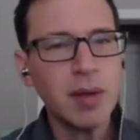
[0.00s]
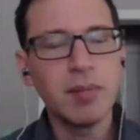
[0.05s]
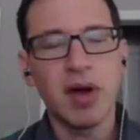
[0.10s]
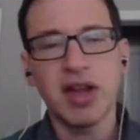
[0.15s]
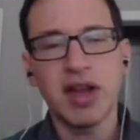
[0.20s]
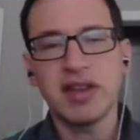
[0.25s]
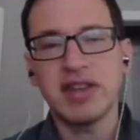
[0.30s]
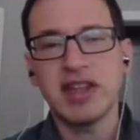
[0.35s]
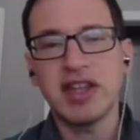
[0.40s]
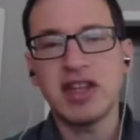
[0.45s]

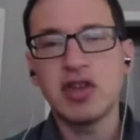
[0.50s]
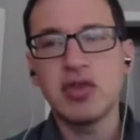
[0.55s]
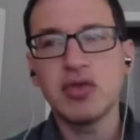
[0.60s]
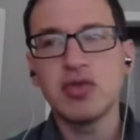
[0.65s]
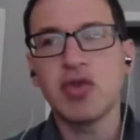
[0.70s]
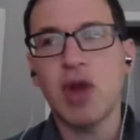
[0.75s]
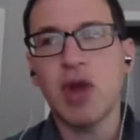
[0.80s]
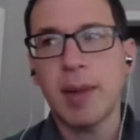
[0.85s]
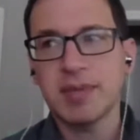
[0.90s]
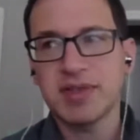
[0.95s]
But the
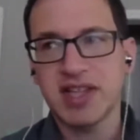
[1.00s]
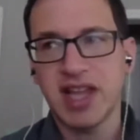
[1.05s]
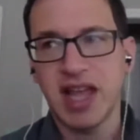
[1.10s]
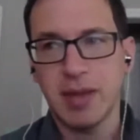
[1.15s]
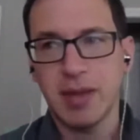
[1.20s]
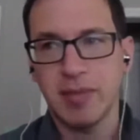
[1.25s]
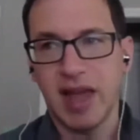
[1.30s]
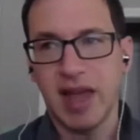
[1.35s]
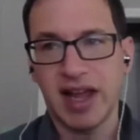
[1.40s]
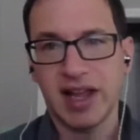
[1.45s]
Q drops
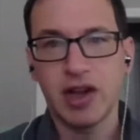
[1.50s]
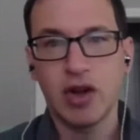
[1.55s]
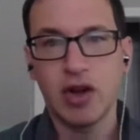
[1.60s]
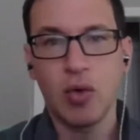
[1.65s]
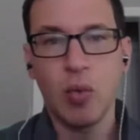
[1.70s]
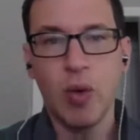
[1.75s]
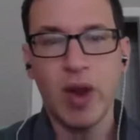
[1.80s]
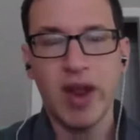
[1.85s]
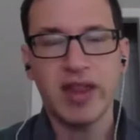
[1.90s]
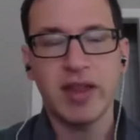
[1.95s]
came back in
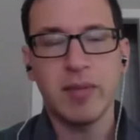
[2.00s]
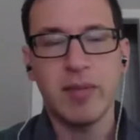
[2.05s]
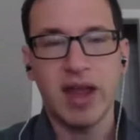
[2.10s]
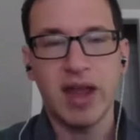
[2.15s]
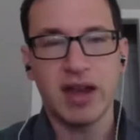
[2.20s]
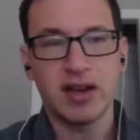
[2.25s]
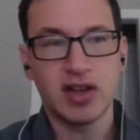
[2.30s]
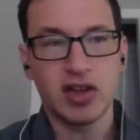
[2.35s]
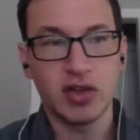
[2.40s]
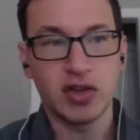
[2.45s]
a way that
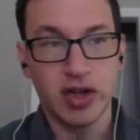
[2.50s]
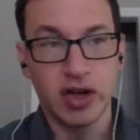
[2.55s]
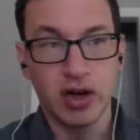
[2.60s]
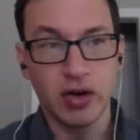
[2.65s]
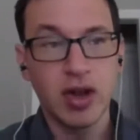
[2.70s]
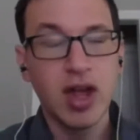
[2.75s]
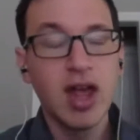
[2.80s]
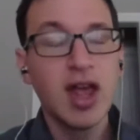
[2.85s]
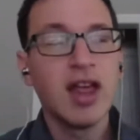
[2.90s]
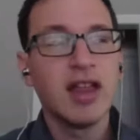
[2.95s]
made it
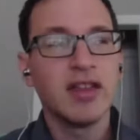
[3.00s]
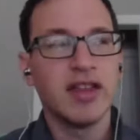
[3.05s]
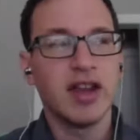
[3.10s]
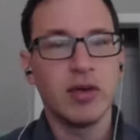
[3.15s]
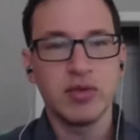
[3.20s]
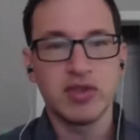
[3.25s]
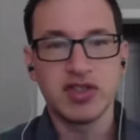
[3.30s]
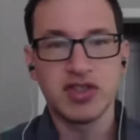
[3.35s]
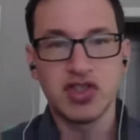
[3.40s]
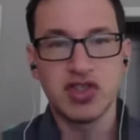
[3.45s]
clear
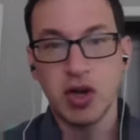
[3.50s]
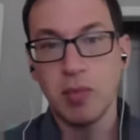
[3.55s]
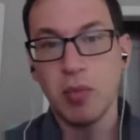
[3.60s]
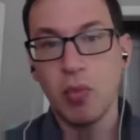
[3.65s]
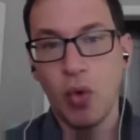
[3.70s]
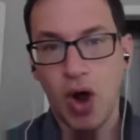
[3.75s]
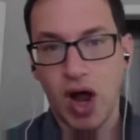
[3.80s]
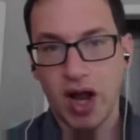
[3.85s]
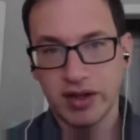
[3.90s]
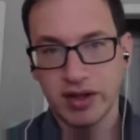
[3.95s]
that it was
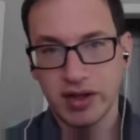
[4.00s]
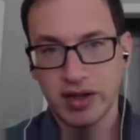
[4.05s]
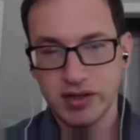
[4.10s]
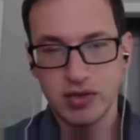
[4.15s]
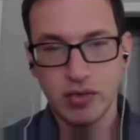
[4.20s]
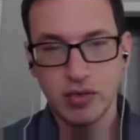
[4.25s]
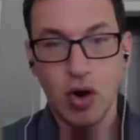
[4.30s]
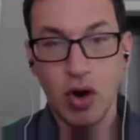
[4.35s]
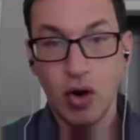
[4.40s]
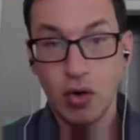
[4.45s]
Jim
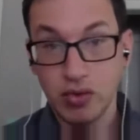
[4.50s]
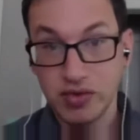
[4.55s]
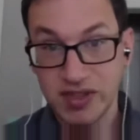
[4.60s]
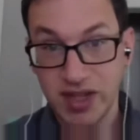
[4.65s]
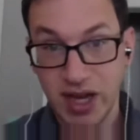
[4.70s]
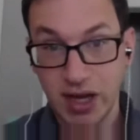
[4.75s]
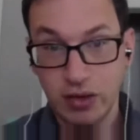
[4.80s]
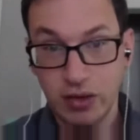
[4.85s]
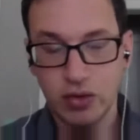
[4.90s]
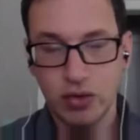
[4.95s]
Watkins, who
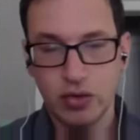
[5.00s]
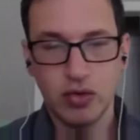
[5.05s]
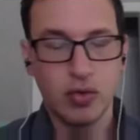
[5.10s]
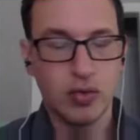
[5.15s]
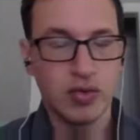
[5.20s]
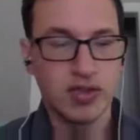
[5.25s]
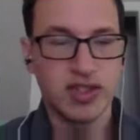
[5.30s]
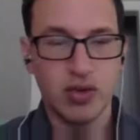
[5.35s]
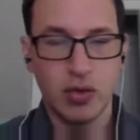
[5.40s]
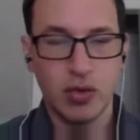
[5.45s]
owns 8kun,
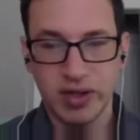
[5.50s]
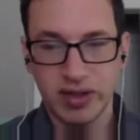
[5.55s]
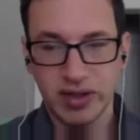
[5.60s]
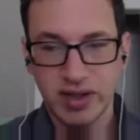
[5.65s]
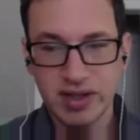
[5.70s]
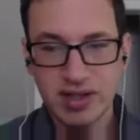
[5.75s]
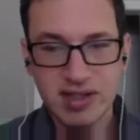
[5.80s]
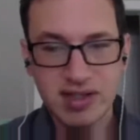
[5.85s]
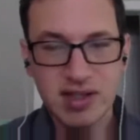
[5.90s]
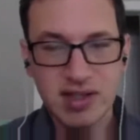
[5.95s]
who was doing
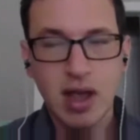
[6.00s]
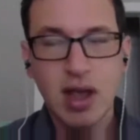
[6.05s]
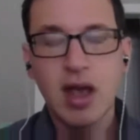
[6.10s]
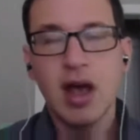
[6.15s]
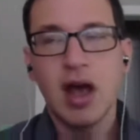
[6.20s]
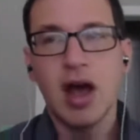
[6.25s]
this.